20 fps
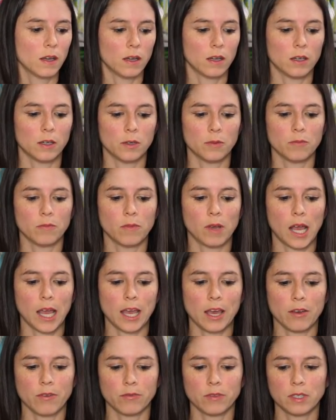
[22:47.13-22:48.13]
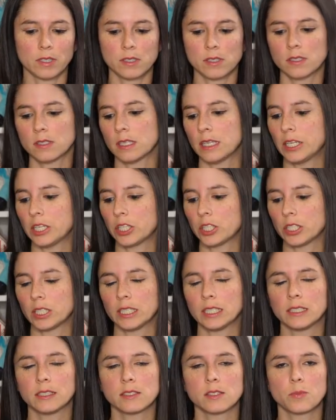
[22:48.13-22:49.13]
um, I have this here
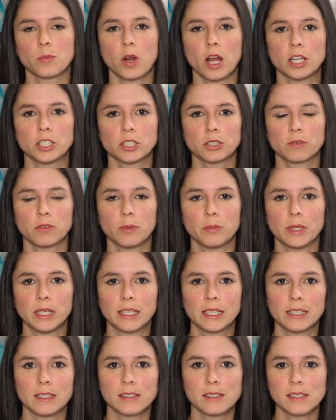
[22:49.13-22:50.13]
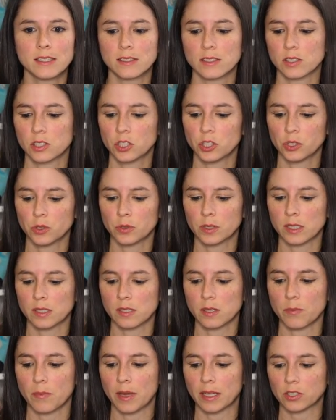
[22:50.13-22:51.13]
is a project from Minikin Season 2. It's
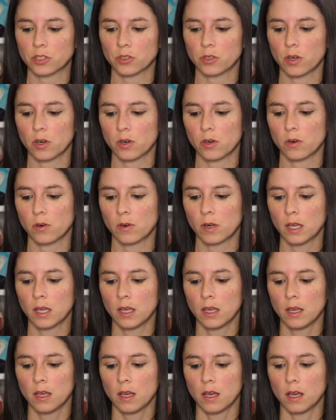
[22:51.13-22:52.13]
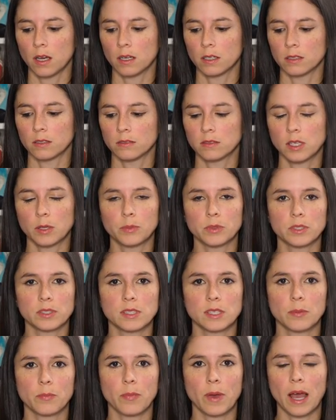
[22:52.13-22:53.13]
the Metro uh, double
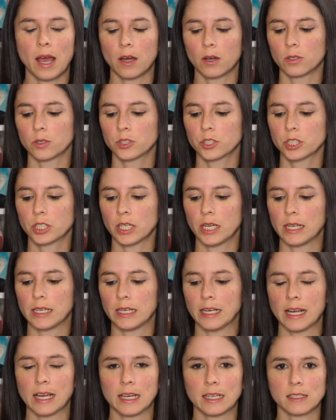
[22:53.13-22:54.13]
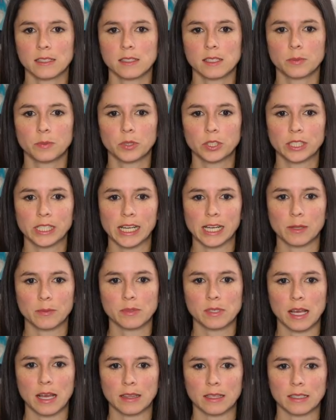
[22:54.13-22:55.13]
zip pouch, and it has zipper
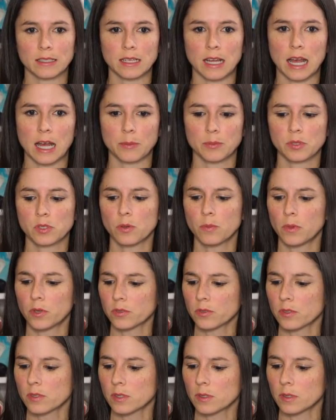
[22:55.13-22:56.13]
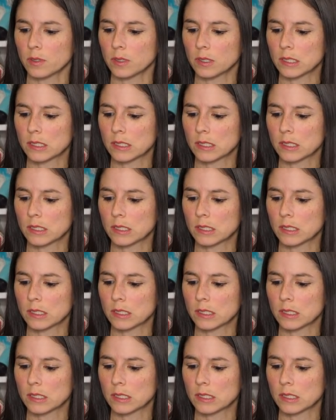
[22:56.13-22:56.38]
tabs on the top. So most